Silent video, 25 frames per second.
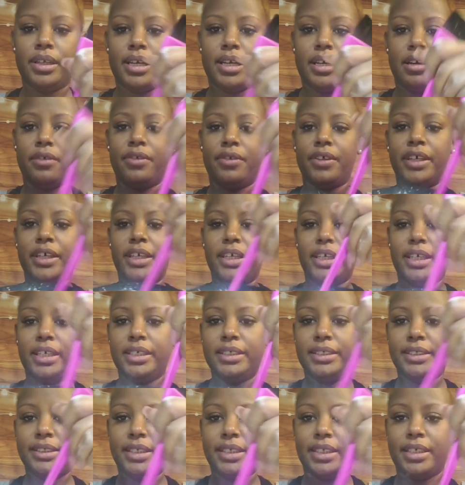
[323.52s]
Now the
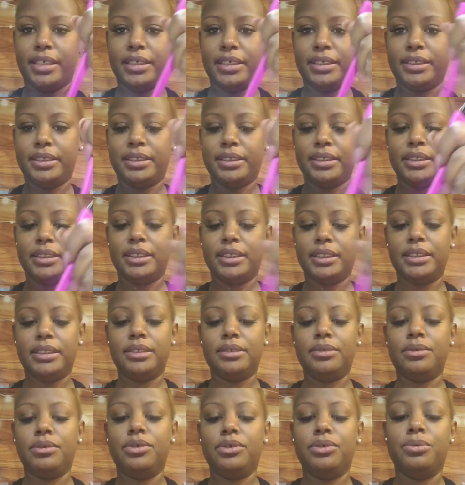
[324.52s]
key to this is
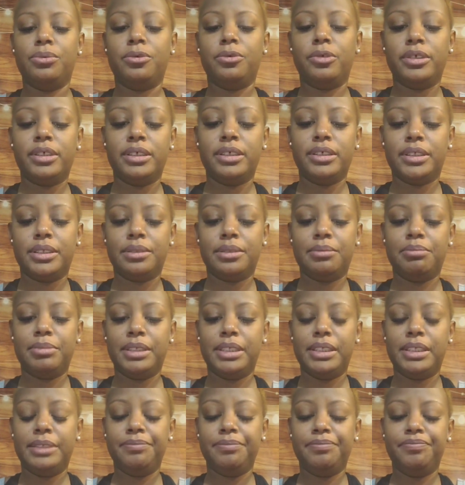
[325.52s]
you want it to
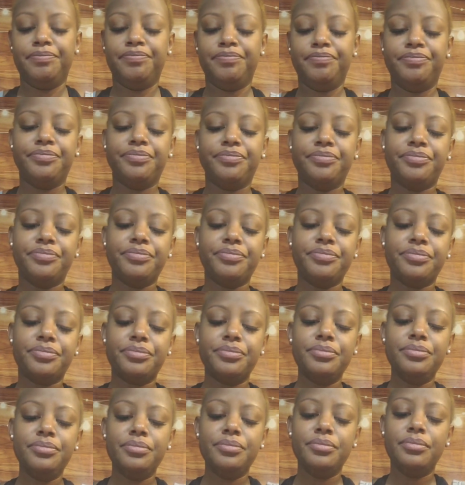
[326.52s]
be
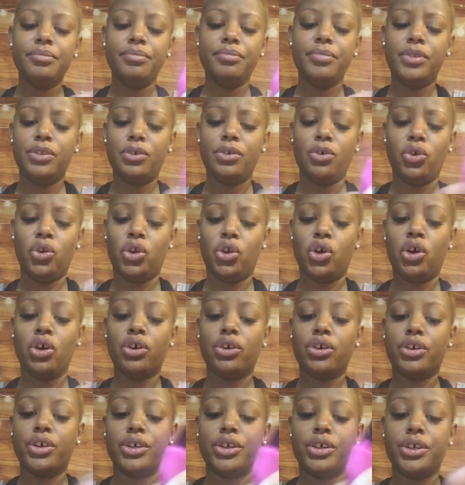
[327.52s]
no
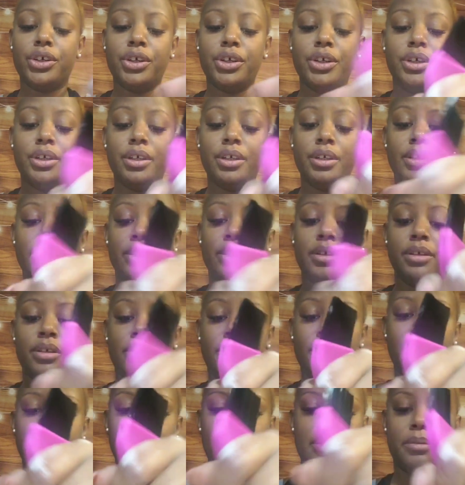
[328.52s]
longer
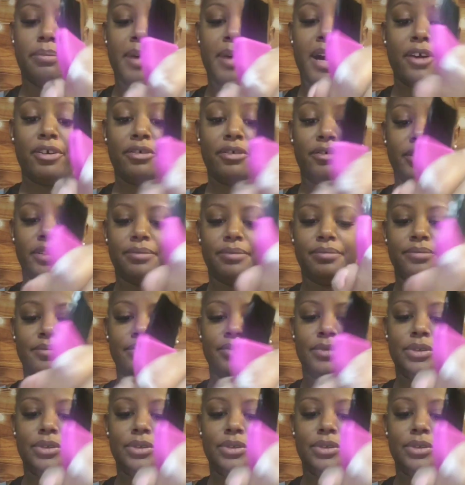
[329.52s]
powdery.